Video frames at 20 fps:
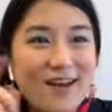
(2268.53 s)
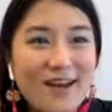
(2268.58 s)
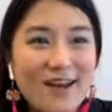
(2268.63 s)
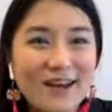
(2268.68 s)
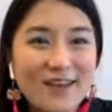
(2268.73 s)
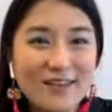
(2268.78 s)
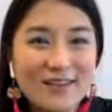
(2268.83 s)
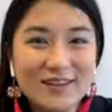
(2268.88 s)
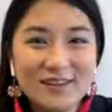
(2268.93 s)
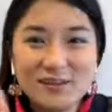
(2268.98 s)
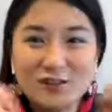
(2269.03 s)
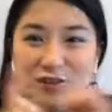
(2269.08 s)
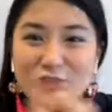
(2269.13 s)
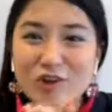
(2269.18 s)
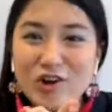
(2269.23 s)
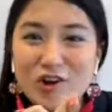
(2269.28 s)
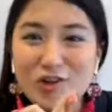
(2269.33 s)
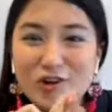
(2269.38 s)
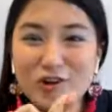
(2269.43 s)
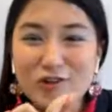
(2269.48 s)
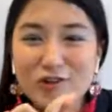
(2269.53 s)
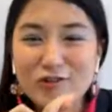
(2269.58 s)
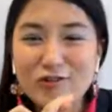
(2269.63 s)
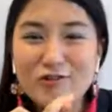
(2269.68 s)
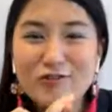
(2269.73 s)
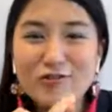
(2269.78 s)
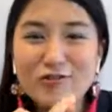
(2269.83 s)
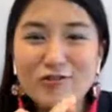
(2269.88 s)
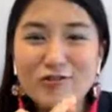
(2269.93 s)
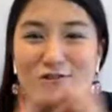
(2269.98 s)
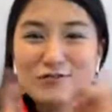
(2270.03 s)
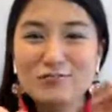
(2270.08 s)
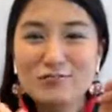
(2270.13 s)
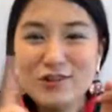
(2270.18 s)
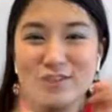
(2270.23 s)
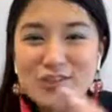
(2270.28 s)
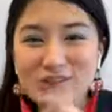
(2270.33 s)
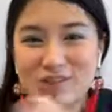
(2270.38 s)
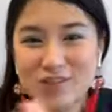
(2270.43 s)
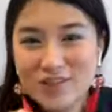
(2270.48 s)
and there's ghosts,
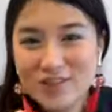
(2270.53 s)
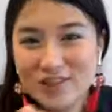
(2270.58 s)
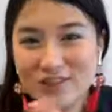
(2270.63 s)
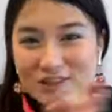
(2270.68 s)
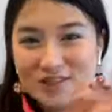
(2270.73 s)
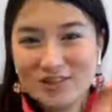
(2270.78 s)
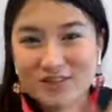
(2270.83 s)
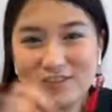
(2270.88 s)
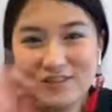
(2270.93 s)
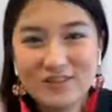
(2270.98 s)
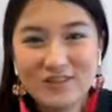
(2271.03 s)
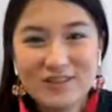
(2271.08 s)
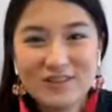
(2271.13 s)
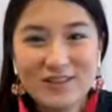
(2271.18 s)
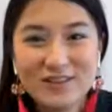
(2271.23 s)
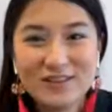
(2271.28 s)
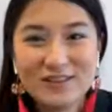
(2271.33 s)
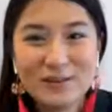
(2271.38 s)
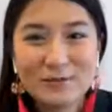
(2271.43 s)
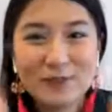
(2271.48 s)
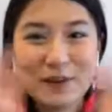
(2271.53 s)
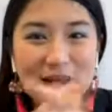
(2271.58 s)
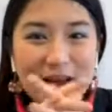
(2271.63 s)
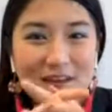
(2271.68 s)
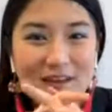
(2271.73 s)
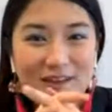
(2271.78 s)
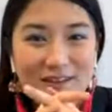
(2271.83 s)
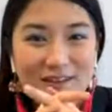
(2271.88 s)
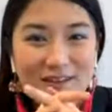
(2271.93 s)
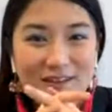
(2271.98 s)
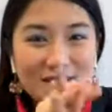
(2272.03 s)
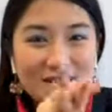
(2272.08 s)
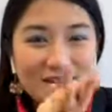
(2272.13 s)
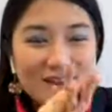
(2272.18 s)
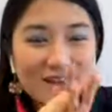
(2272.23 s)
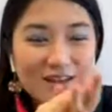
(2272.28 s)
witches, you know, and spiders.